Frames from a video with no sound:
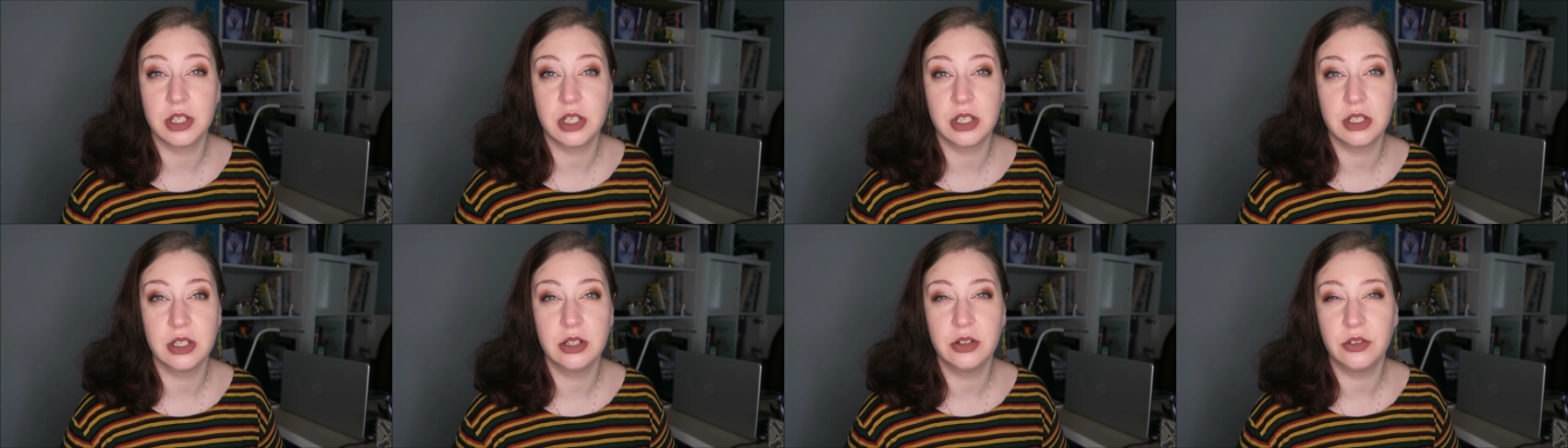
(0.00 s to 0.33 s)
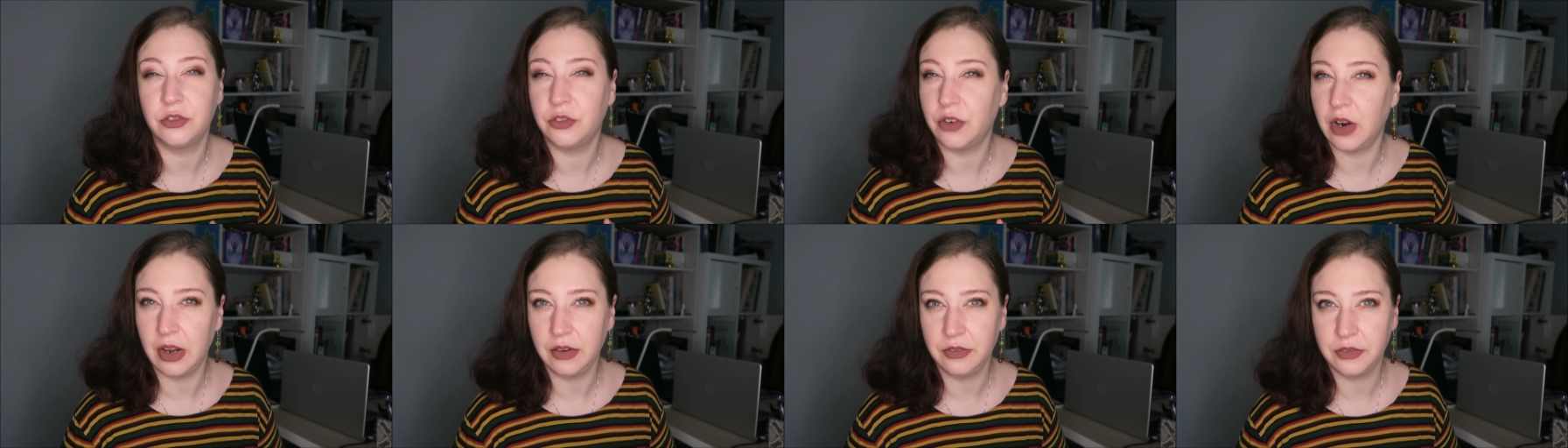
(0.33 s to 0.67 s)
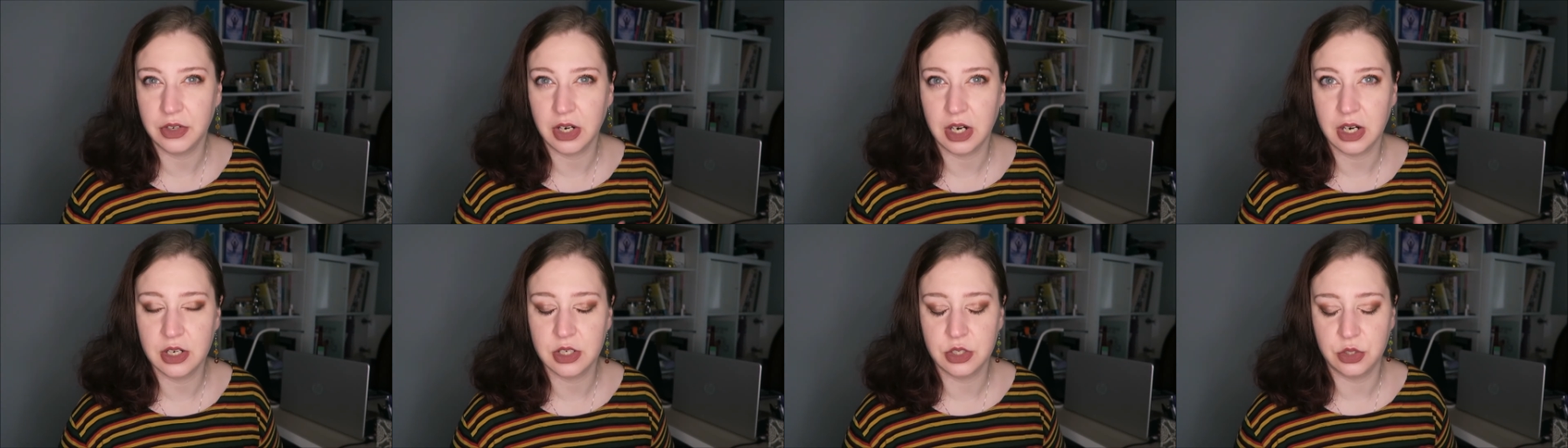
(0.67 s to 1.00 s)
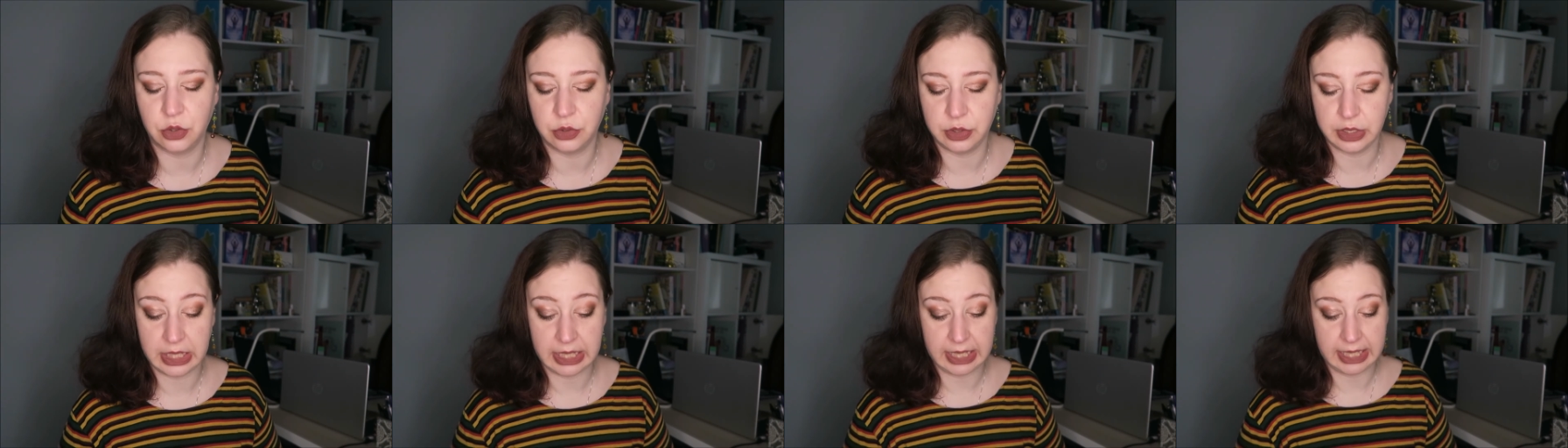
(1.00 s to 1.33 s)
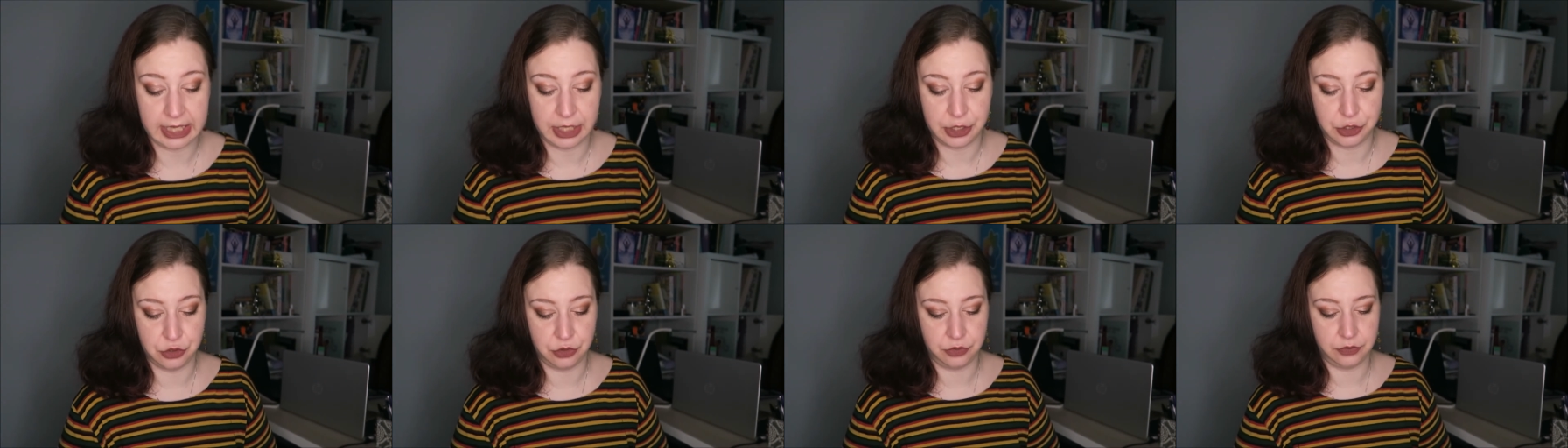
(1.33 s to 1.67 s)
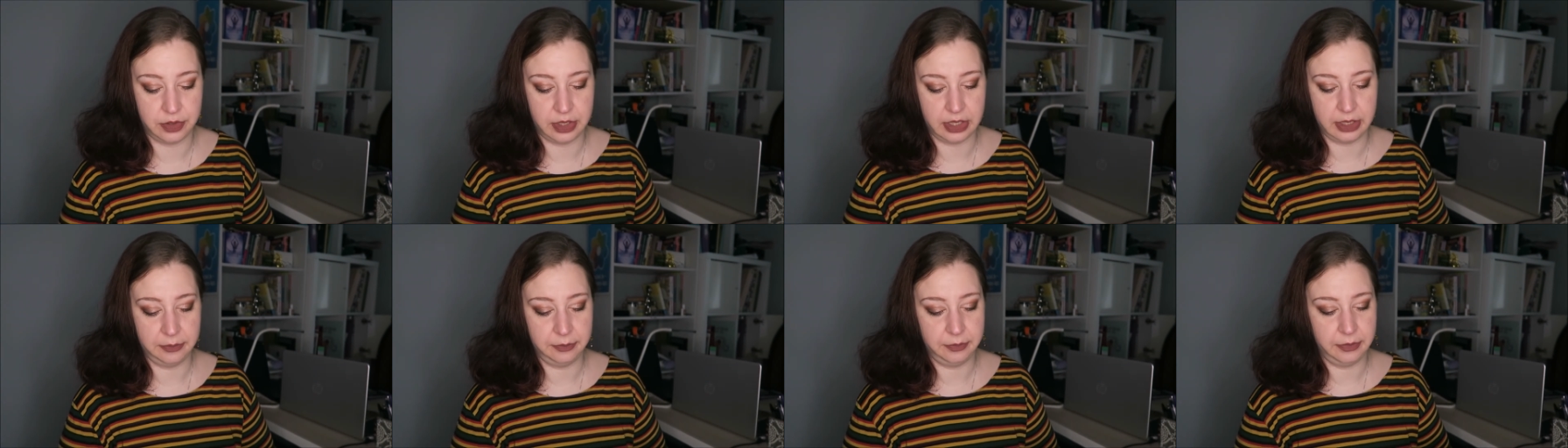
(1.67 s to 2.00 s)
I think 5 cards on each of
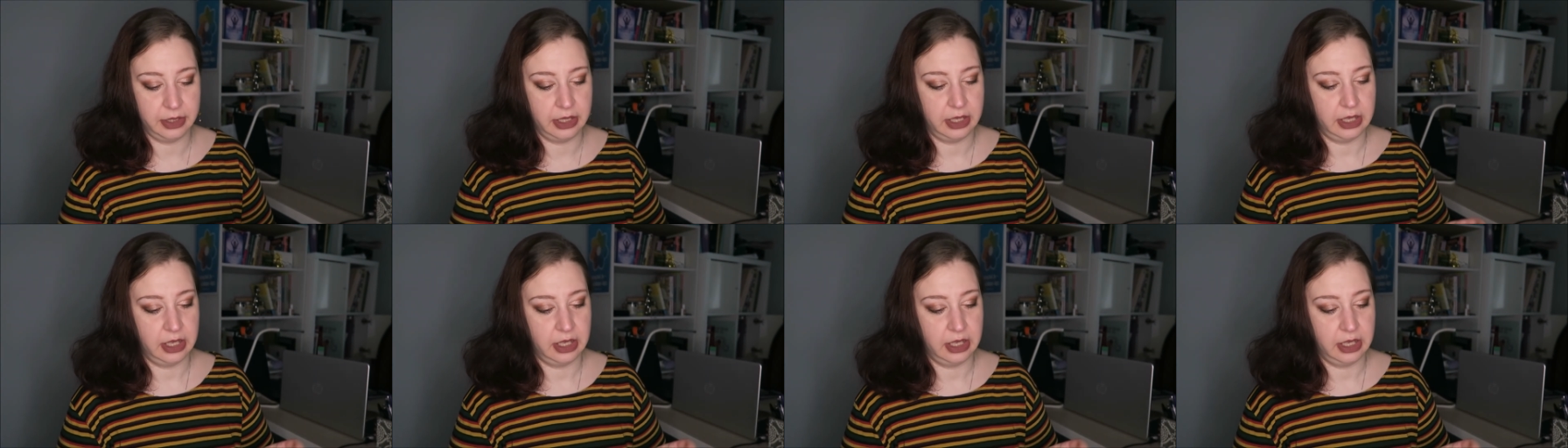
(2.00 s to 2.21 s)
them.